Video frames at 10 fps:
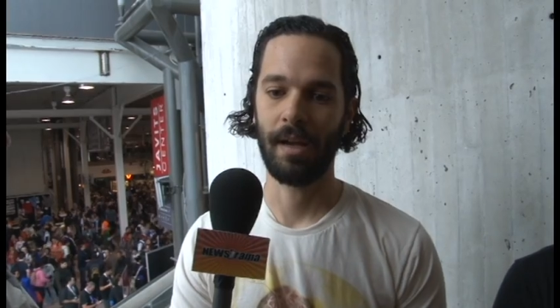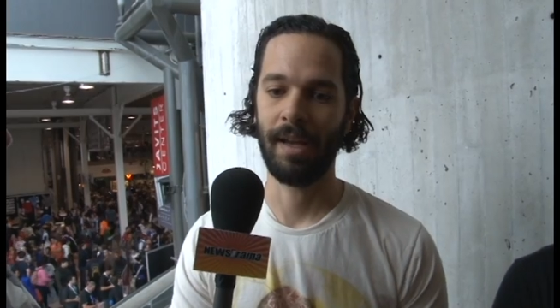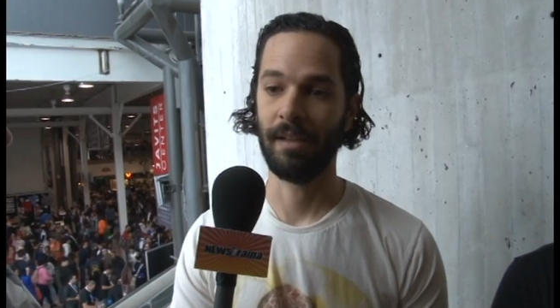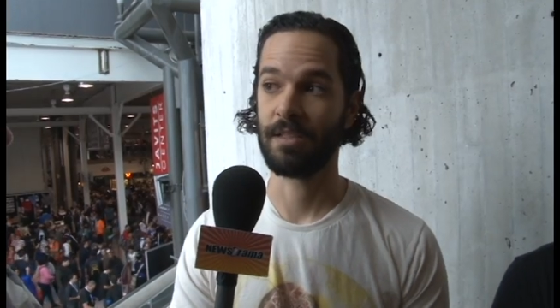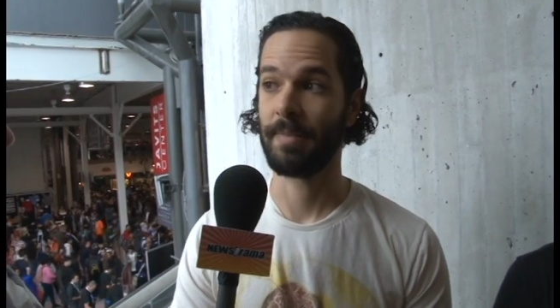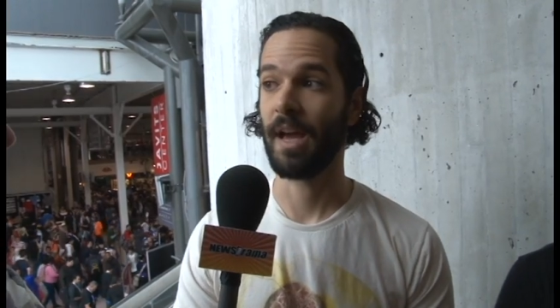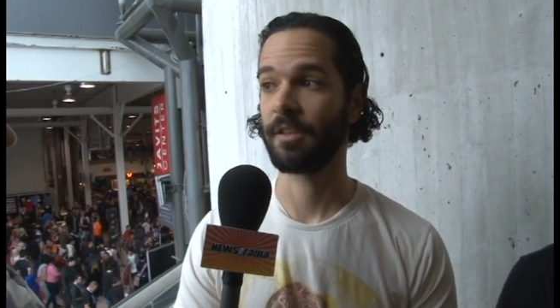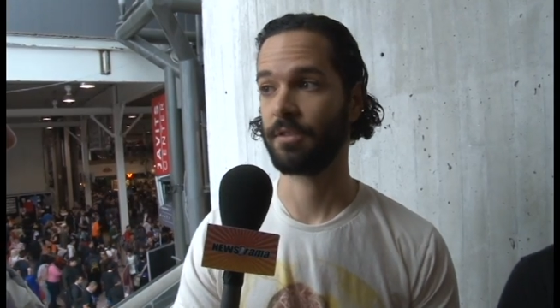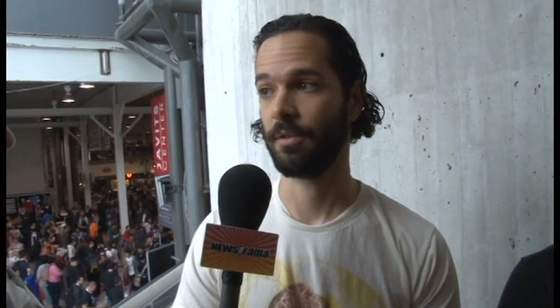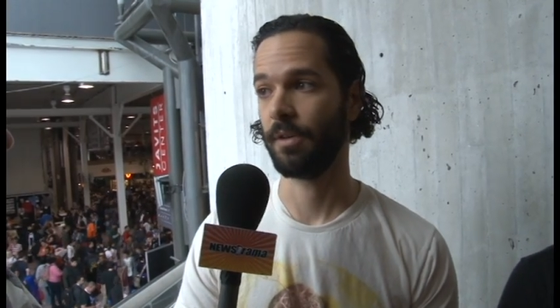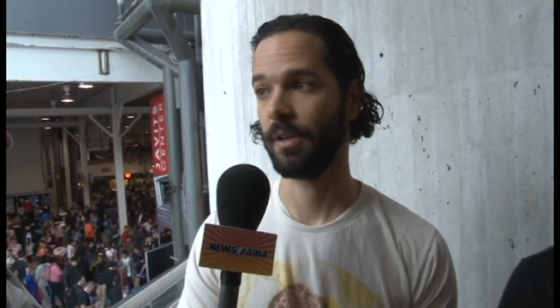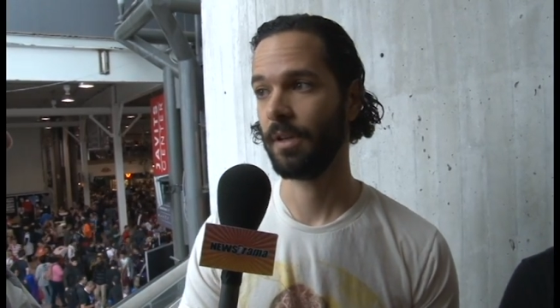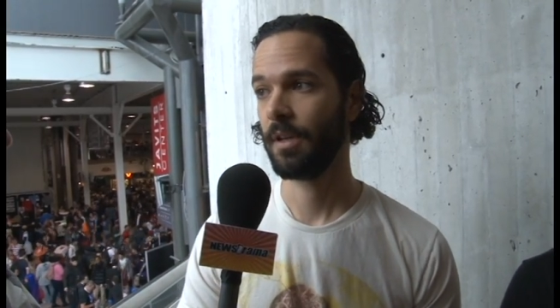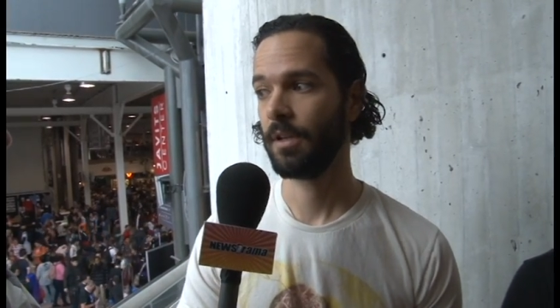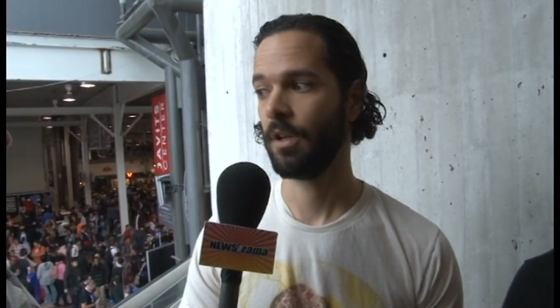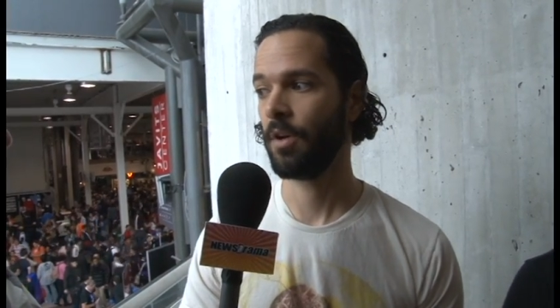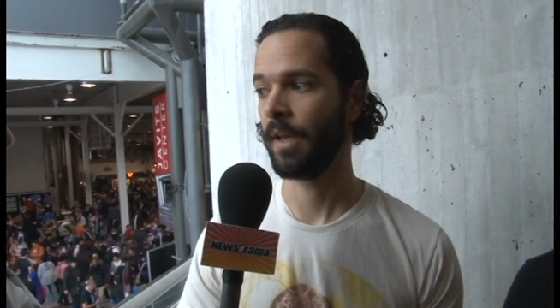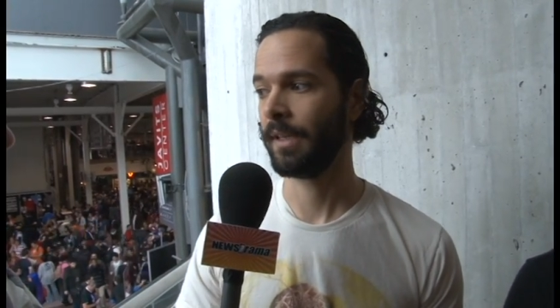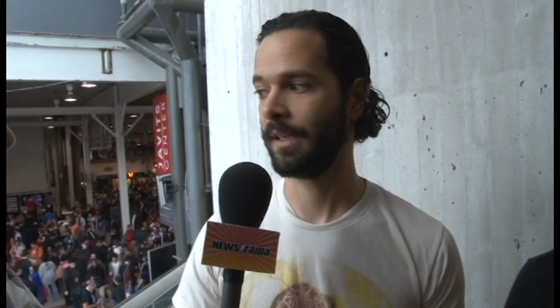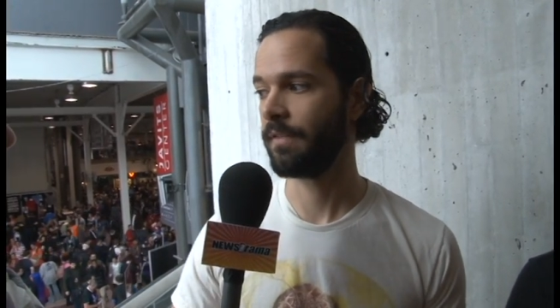Ellie's backstory. You know,
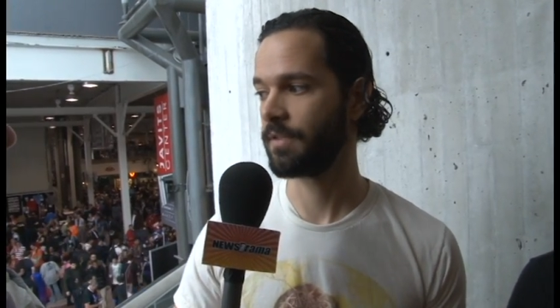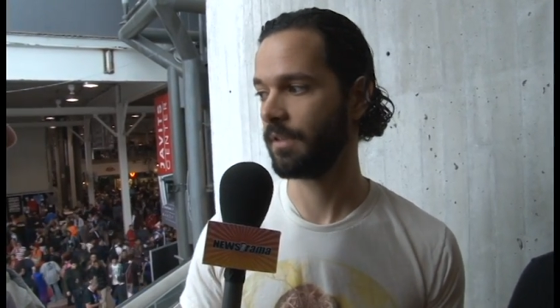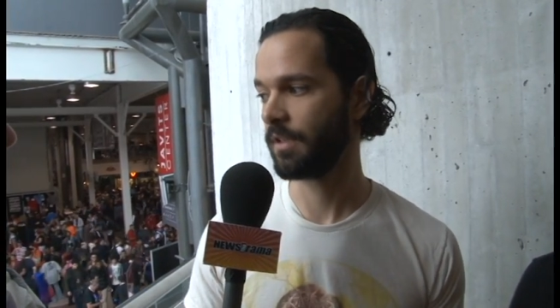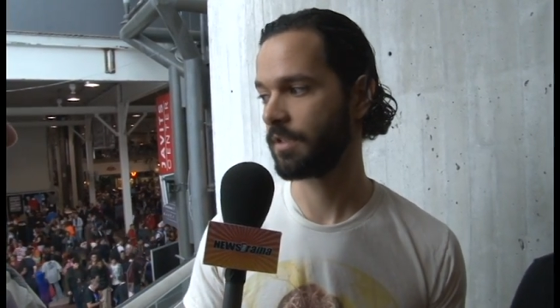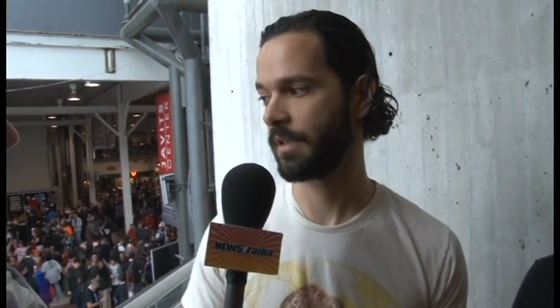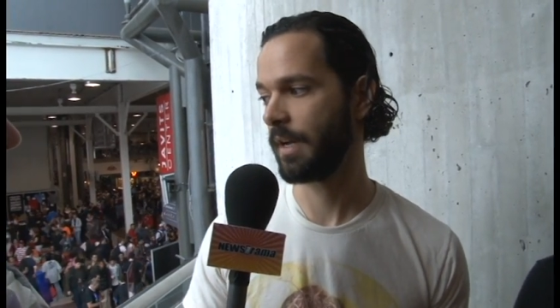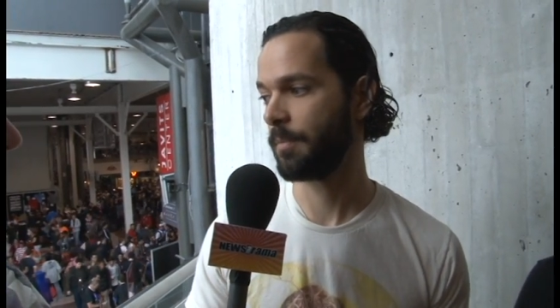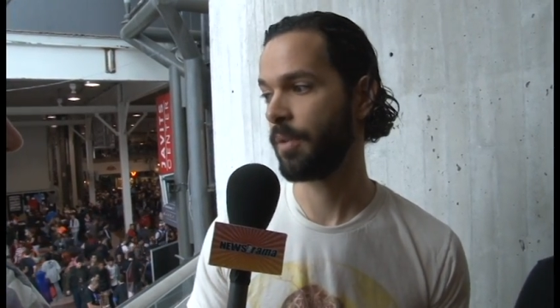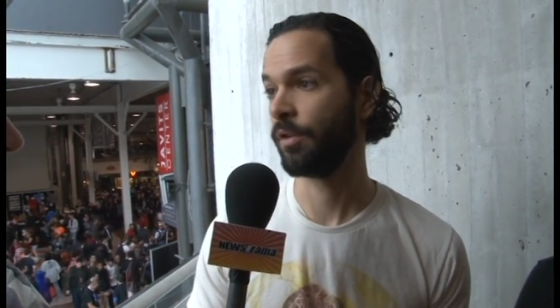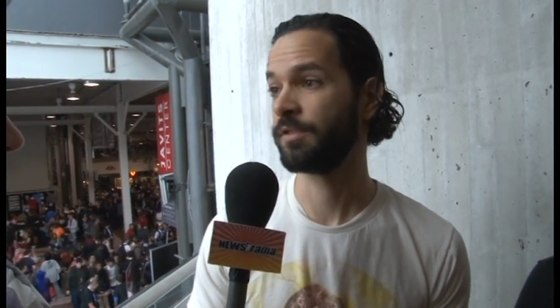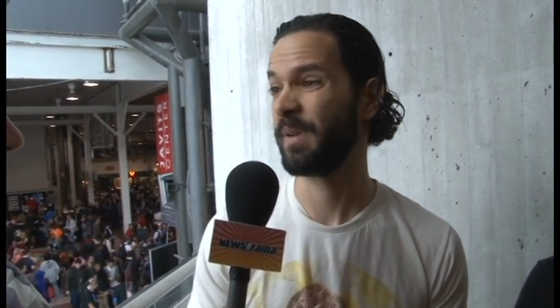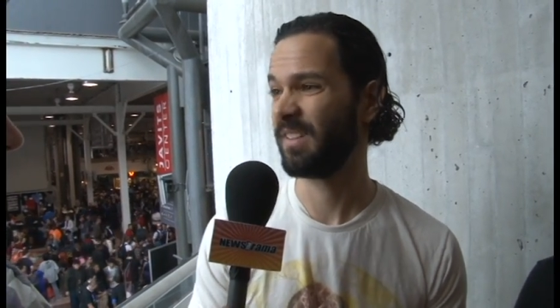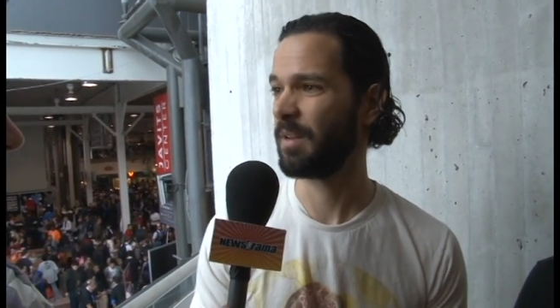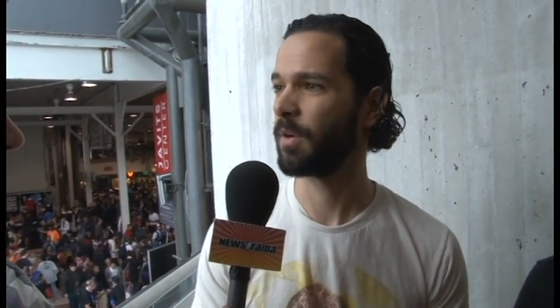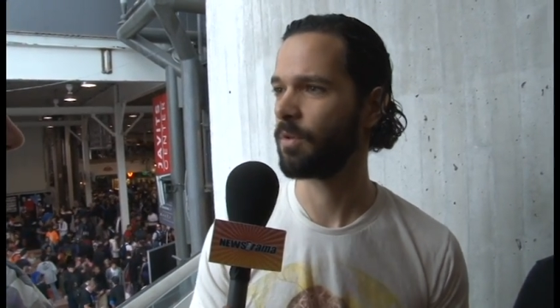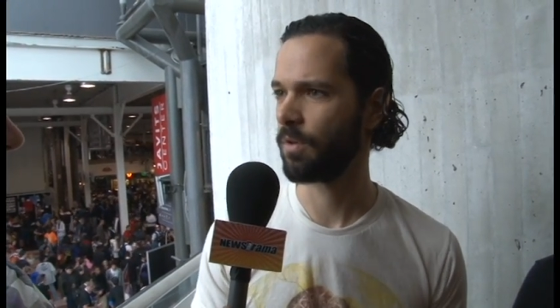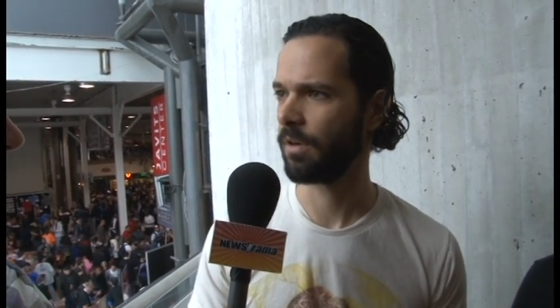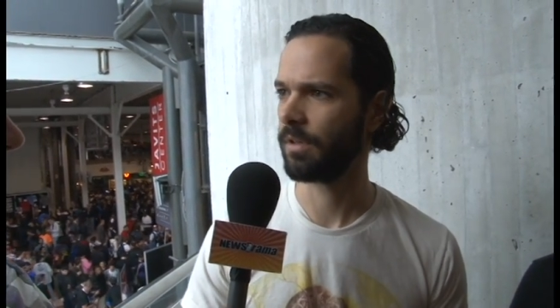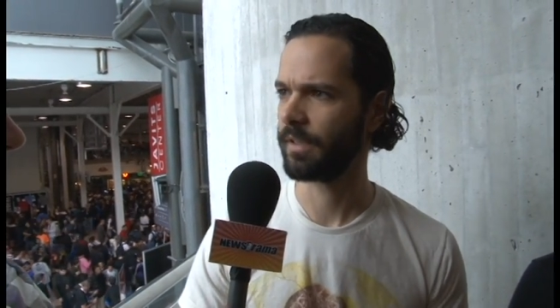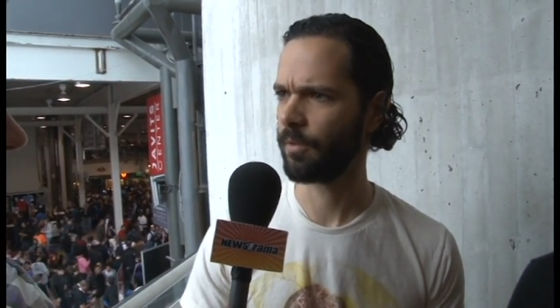Ellie lives in this post-pandemic
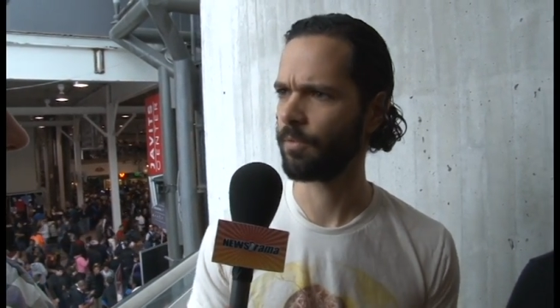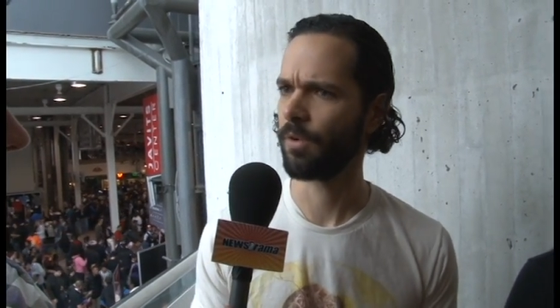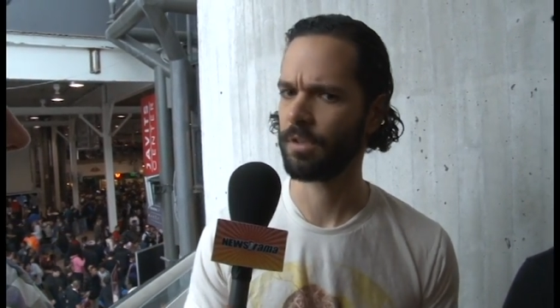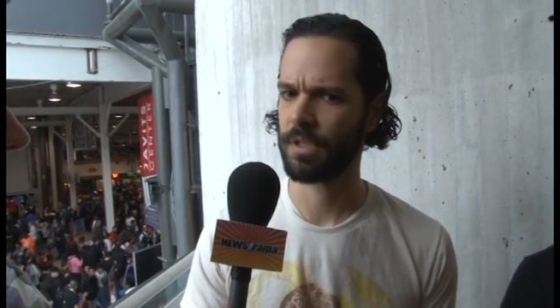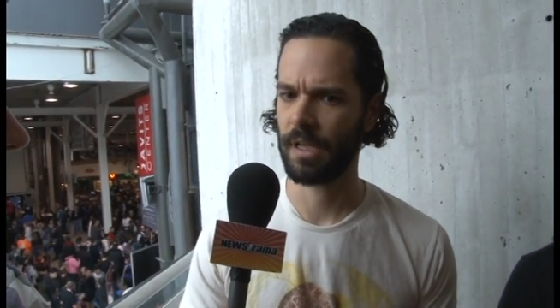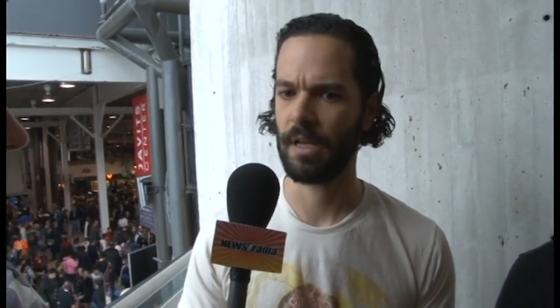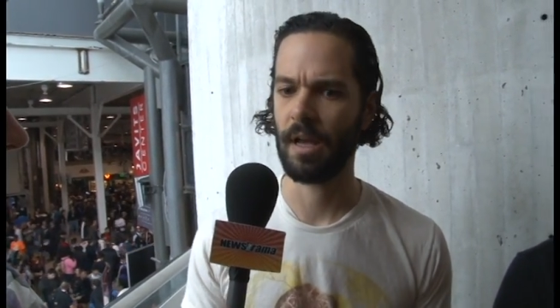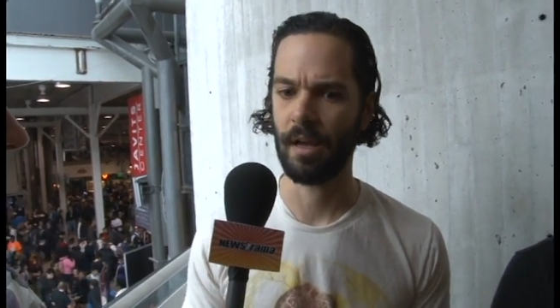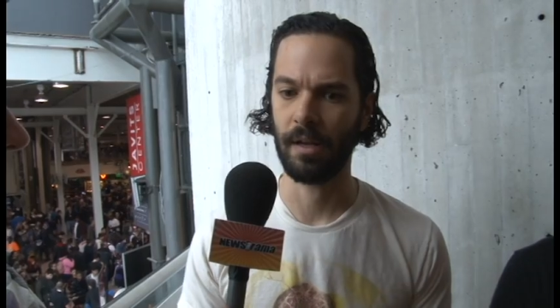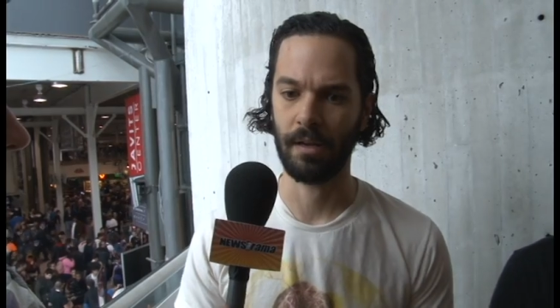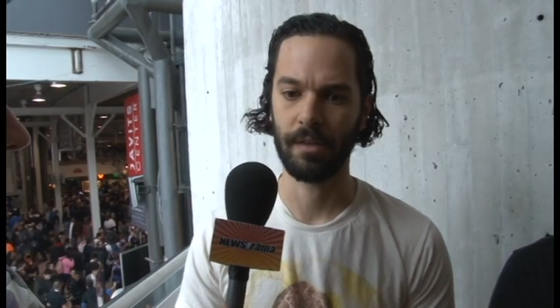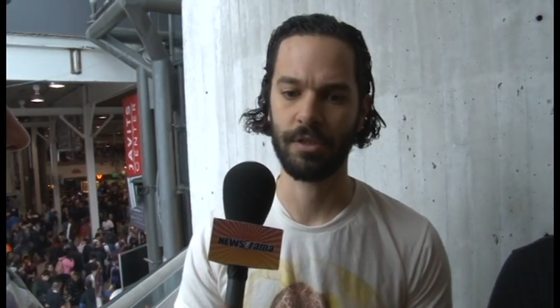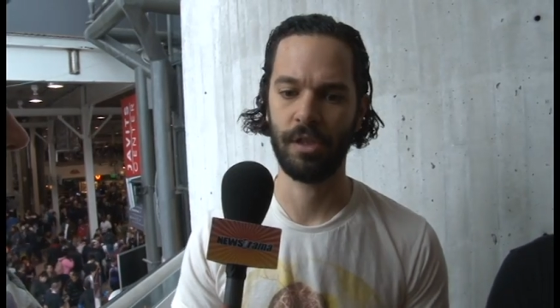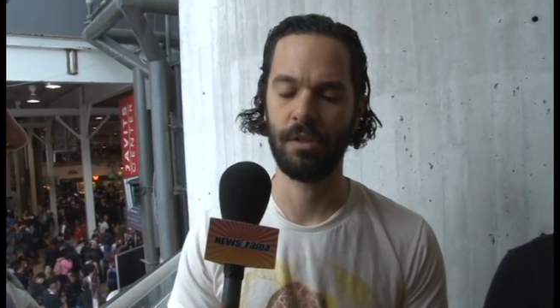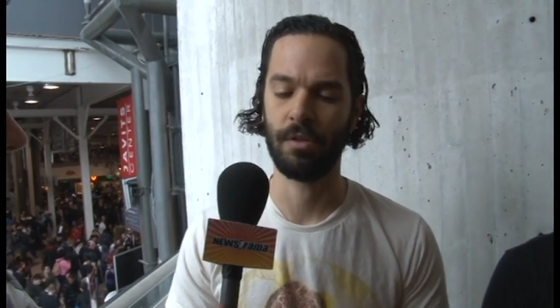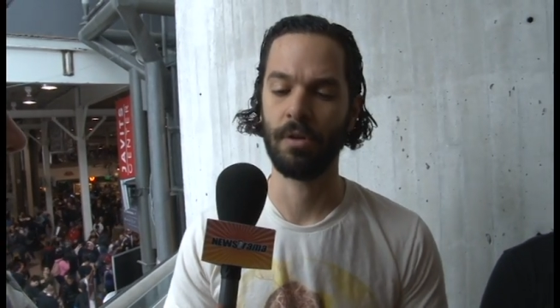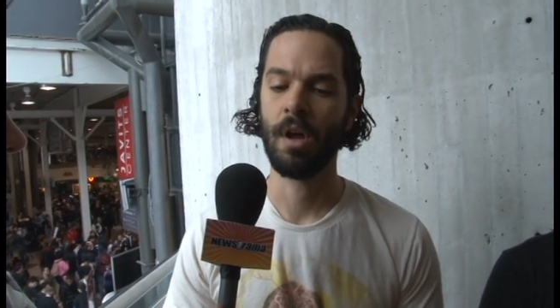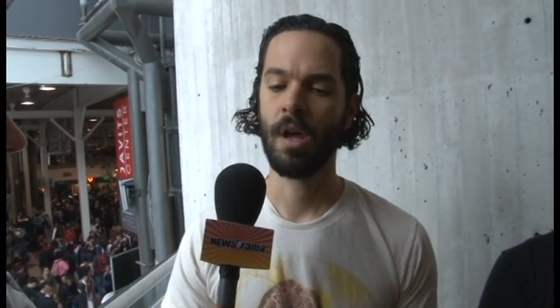world, a world she knew.